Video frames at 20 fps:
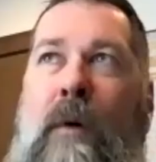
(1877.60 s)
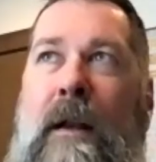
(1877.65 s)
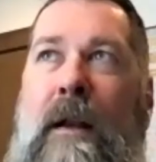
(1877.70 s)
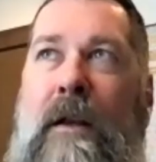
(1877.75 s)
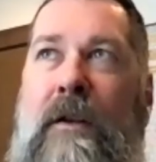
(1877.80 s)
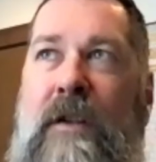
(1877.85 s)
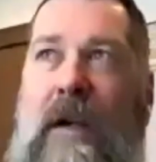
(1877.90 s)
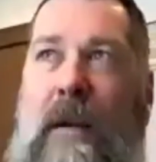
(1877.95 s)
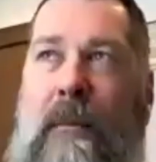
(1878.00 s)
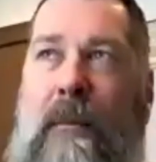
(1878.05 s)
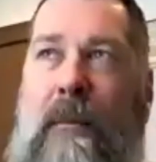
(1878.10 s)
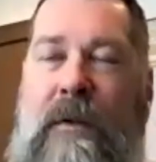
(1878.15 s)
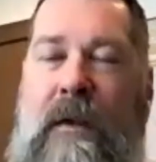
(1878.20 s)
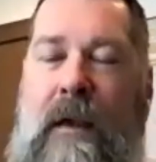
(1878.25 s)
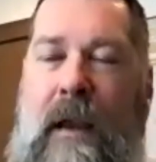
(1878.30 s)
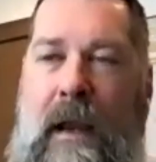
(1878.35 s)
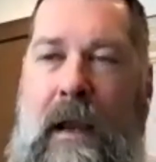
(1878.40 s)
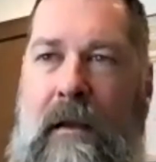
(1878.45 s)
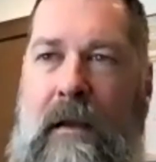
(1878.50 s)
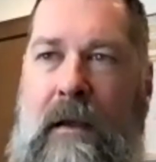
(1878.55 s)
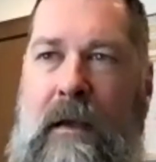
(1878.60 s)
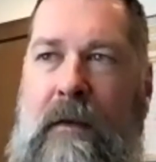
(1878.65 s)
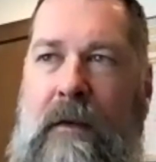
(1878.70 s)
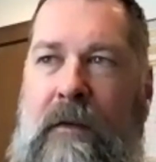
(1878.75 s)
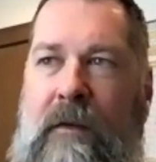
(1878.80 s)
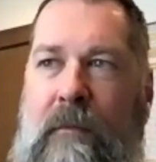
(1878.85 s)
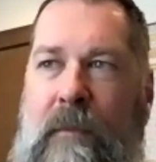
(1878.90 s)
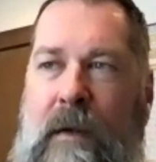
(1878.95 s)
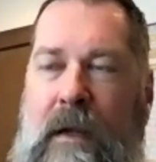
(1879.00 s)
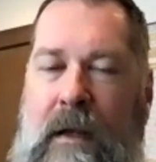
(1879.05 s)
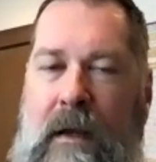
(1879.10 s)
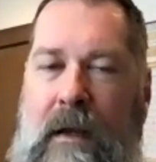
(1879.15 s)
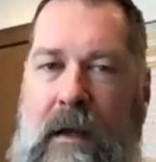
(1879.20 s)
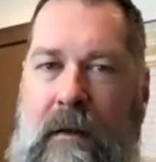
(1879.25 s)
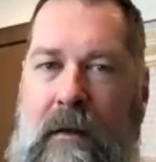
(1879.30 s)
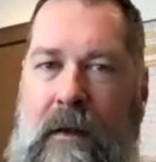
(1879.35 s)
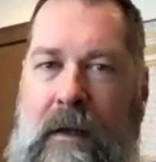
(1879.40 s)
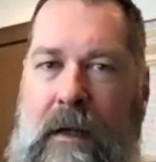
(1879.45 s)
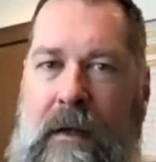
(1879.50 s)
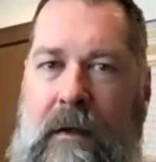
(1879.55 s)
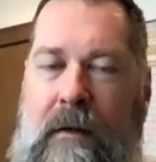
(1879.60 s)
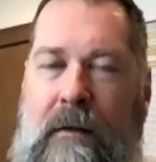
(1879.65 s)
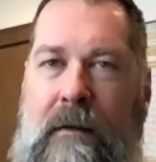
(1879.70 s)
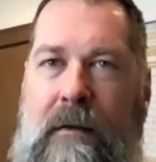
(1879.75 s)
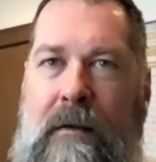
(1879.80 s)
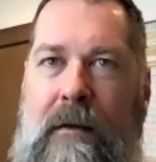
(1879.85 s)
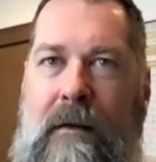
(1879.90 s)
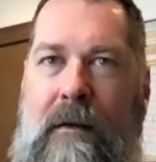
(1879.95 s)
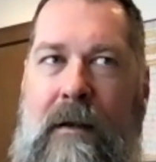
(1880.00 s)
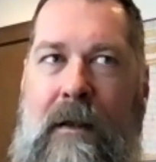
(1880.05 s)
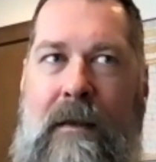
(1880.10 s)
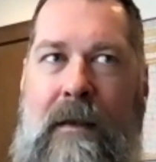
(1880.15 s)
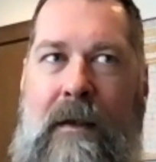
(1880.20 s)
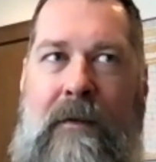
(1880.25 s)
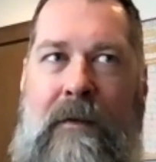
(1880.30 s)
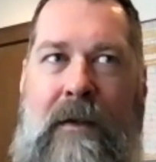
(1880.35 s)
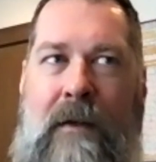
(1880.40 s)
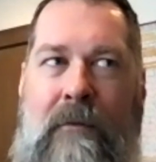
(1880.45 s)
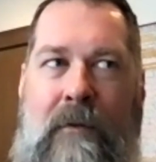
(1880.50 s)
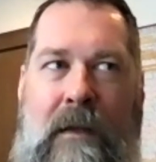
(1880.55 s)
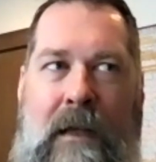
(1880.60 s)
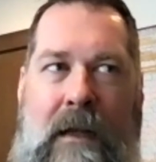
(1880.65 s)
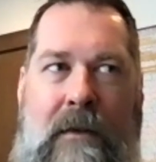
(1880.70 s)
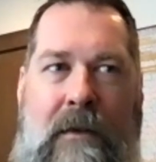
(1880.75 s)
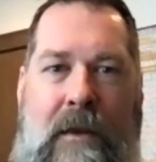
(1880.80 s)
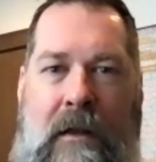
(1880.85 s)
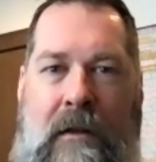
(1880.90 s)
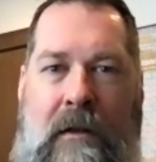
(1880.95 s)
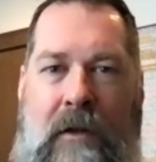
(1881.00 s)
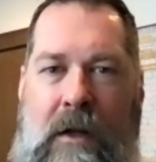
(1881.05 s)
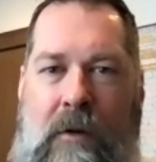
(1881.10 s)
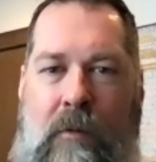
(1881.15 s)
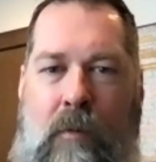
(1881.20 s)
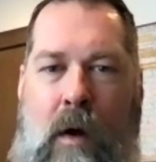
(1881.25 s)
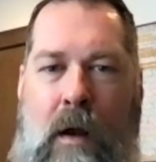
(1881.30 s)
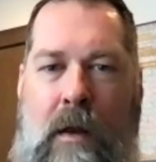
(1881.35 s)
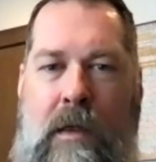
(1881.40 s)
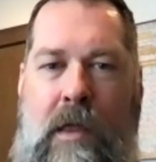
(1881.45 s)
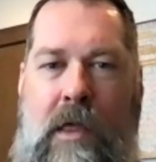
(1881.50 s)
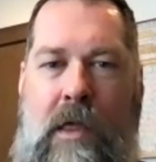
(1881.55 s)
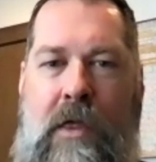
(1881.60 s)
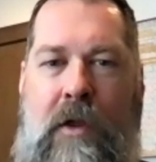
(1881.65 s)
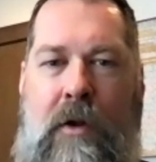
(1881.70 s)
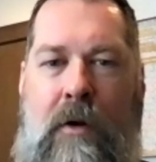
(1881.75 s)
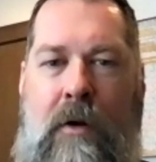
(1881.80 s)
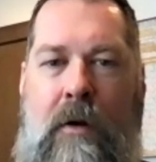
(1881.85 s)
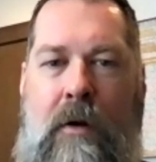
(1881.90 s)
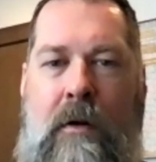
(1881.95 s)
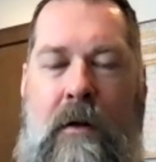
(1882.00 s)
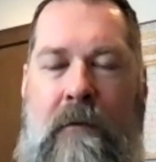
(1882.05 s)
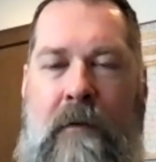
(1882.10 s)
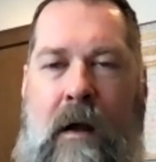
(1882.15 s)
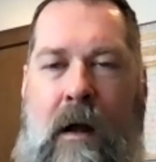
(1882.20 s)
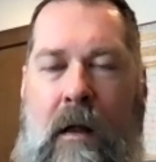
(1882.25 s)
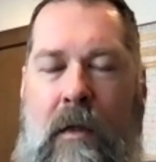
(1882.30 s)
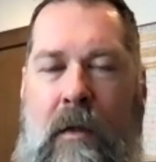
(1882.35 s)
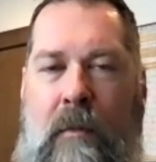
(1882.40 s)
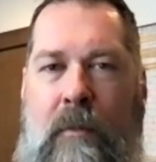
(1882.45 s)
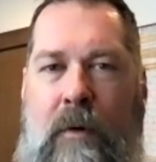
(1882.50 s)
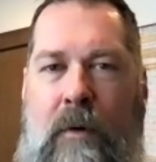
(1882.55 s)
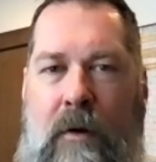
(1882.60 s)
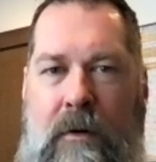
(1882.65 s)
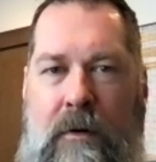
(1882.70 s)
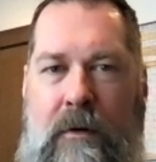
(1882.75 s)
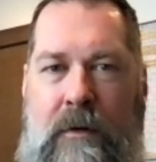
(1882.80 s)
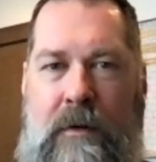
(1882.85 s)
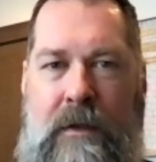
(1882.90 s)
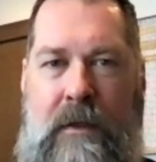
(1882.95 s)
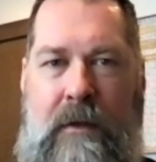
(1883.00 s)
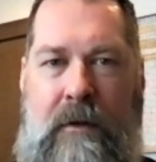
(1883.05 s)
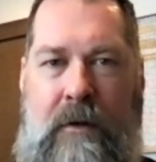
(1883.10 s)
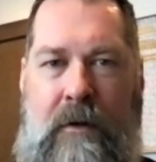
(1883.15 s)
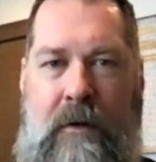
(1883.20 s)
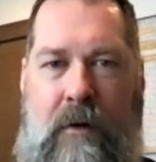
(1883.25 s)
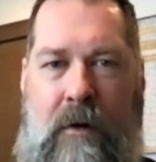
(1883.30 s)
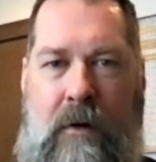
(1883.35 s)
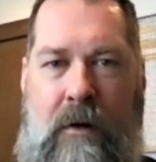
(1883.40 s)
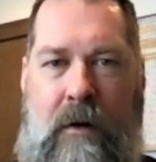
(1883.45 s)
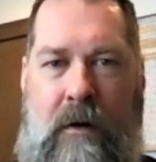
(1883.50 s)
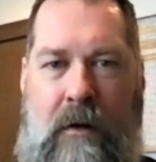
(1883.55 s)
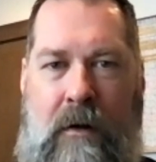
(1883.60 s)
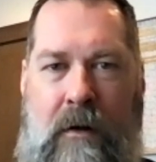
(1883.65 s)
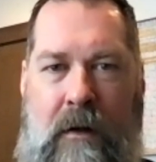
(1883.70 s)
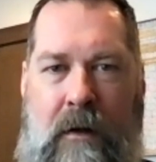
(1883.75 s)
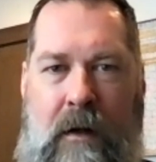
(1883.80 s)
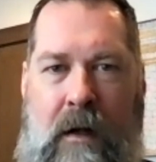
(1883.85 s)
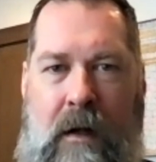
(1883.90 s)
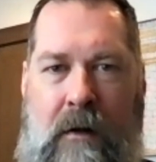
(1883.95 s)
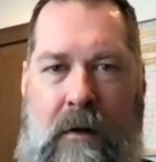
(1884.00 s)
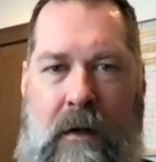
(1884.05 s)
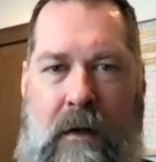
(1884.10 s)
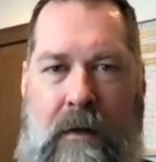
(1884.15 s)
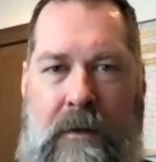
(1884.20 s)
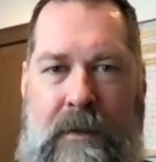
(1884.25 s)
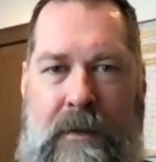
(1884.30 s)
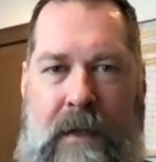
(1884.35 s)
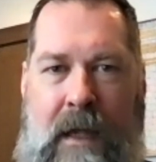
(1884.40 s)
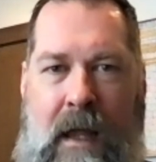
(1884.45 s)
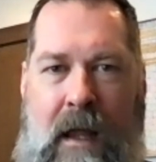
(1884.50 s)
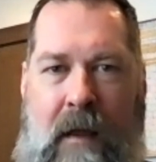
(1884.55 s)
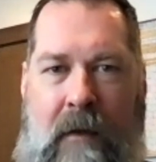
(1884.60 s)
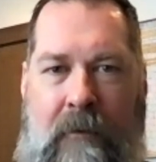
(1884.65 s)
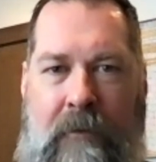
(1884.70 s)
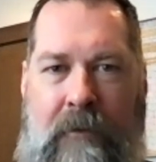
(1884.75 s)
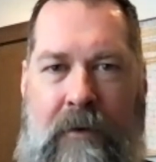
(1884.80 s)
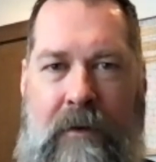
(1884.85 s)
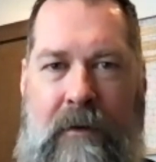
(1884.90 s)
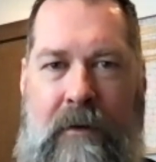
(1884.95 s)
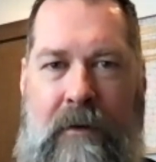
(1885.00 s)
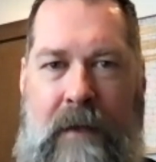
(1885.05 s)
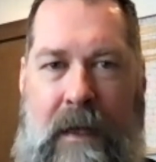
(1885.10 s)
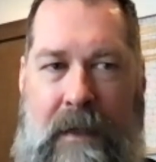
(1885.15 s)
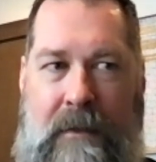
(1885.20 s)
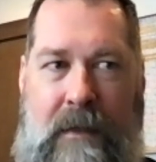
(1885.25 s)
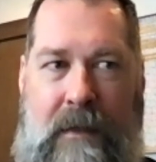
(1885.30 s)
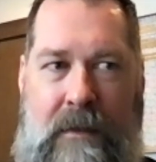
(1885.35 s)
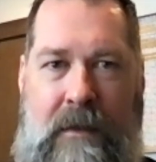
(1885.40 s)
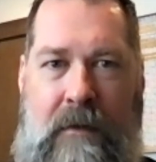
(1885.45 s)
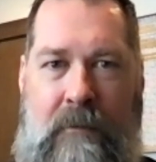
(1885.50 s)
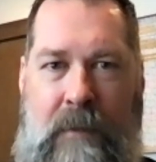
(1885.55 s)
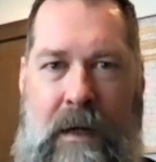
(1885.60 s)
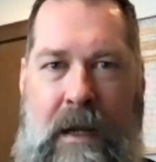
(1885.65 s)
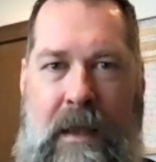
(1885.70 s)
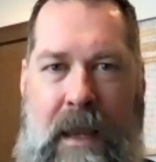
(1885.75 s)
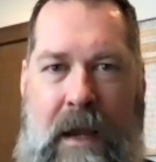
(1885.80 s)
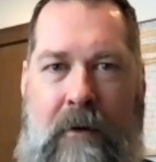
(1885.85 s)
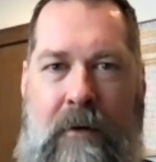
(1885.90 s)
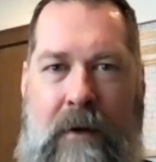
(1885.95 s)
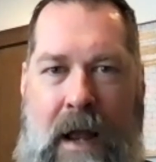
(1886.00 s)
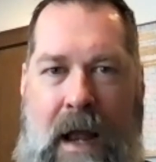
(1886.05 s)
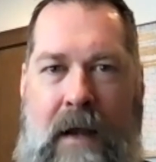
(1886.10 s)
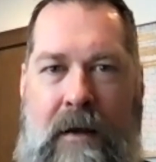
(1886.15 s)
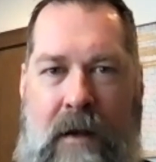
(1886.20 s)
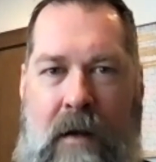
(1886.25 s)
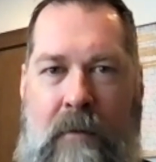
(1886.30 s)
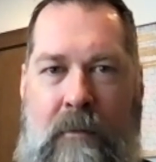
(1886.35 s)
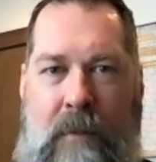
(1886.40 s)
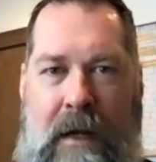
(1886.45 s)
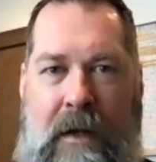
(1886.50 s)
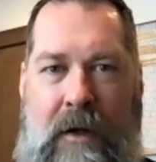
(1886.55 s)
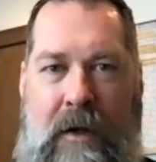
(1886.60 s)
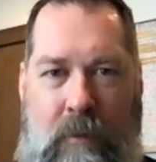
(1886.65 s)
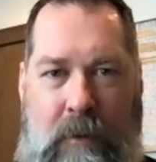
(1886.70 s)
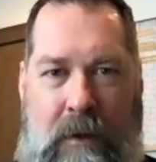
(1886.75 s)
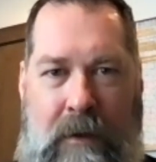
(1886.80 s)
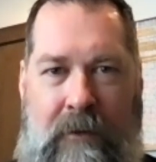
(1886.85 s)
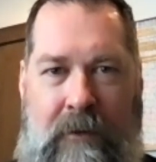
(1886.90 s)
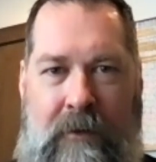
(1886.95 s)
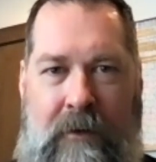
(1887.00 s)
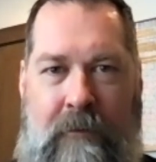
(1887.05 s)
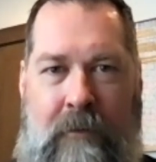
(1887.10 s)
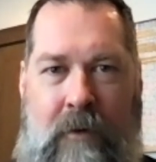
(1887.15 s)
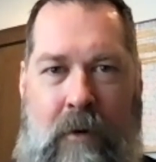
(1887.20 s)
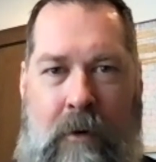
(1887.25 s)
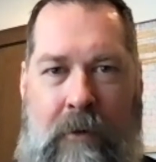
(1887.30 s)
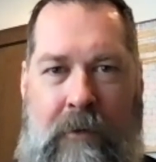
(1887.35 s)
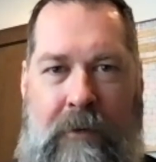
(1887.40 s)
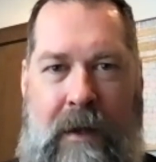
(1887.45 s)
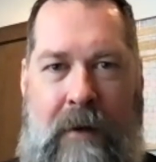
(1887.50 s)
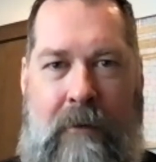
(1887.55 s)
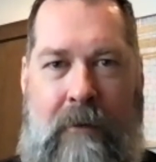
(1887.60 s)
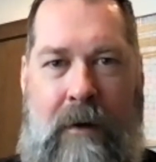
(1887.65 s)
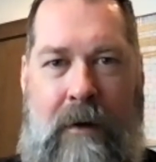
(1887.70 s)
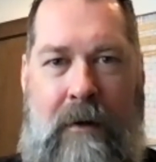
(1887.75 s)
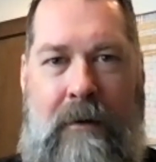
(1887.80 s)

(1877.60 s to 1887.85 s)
to jump to aliens immediately. And they said, look, 1/3 of all the murders in New York are unsolved. That doesn't mean they're not done by humans. Of course they were.